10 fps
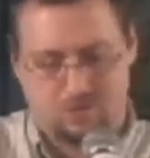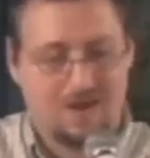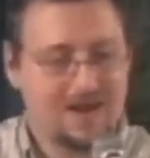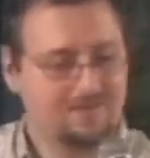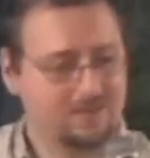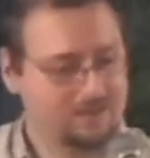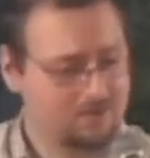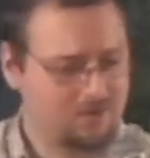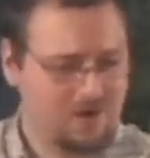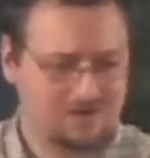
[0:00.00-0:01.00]

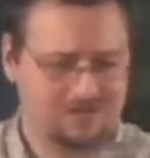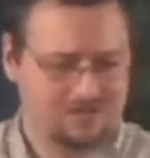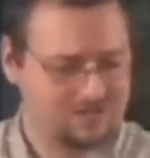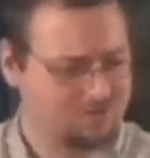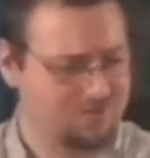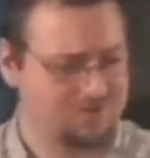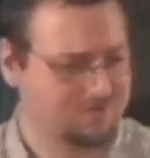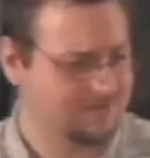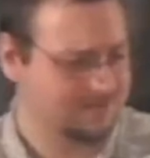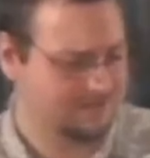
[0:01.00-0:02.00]
traveling across this
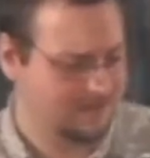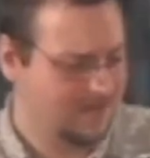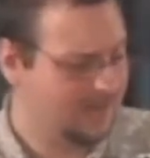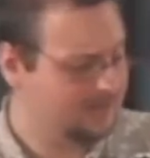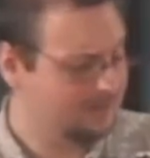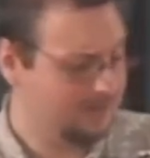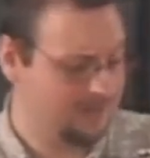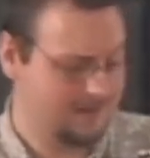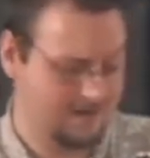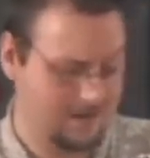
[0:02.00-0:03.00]
room at, at
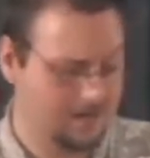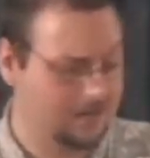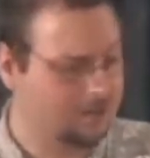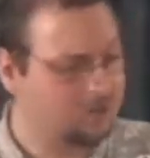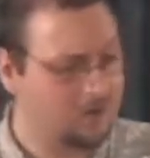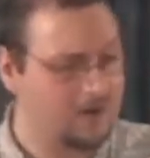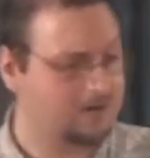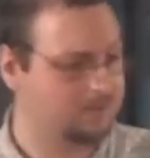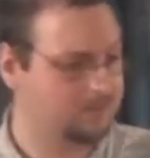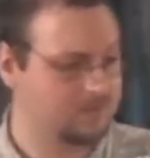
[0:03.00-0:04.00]
an
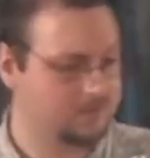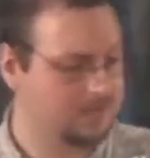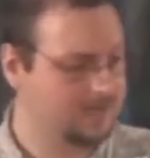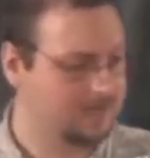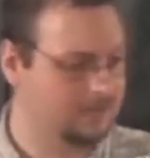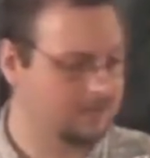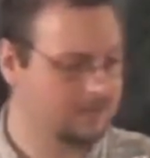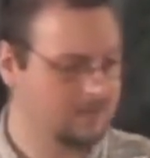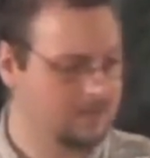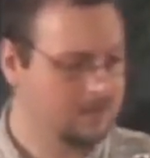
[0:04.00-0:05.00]
incredible speed,
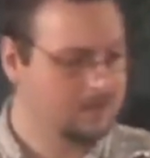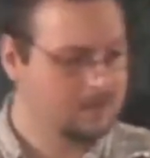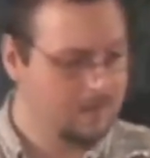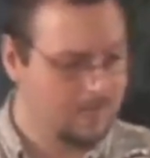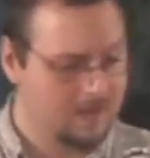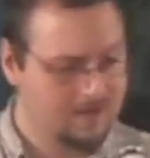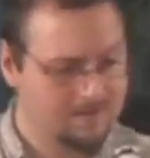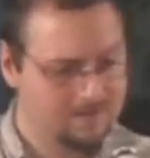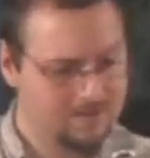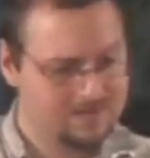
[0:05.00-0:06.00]

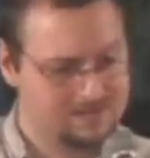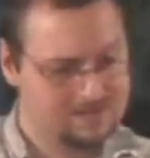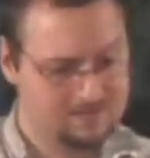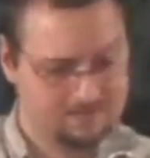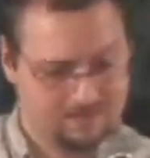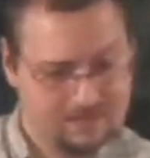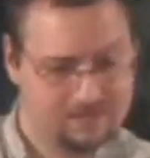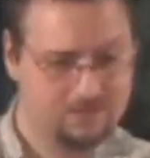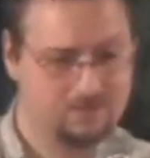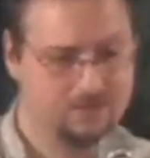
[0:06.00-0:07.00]
this
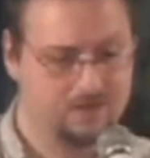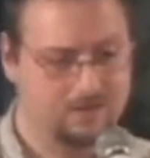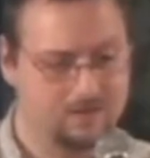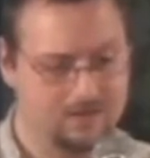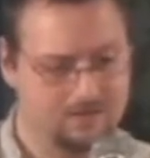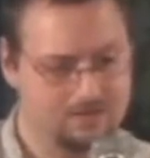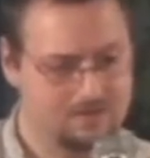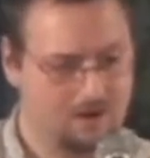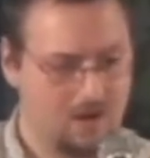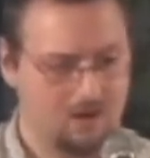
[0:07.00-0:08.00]
figure in, in
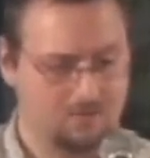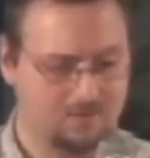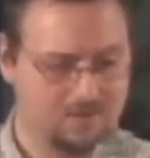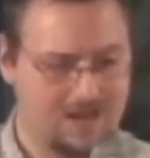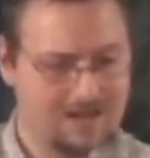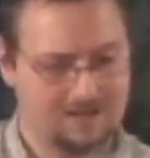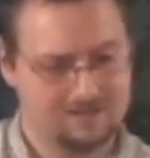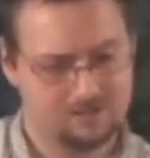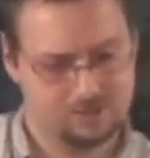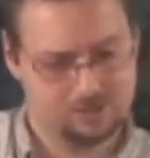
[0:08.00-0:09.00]
this column of
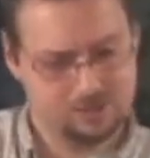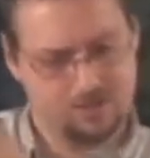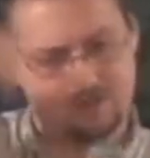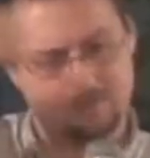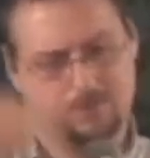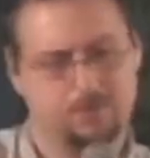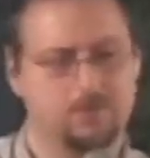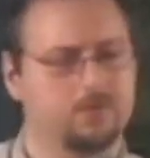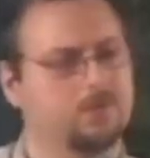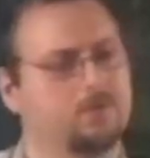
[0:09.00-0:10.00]
light, it shot up
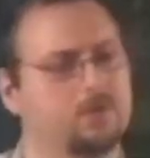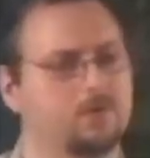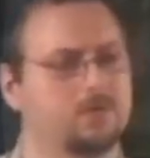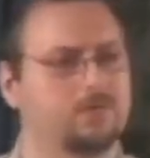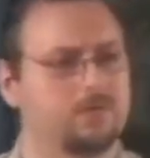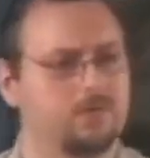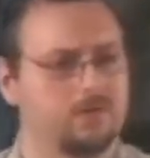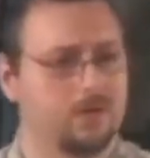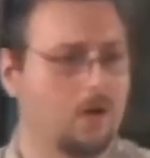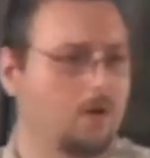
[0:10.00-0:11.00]
through the roof,
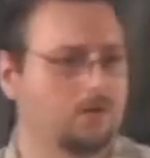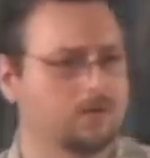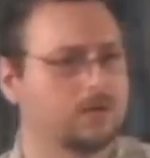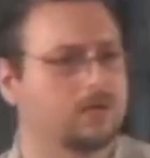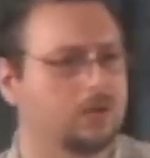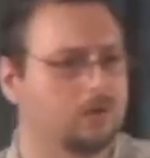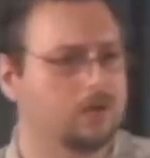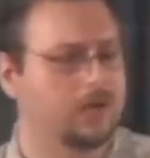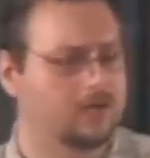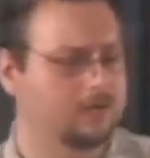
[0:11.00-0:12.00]
through the hole that it
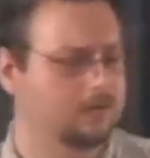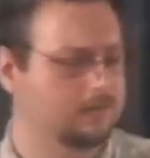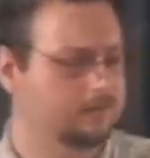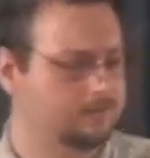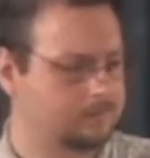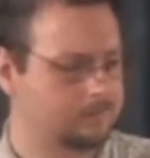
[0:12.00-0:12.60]
created.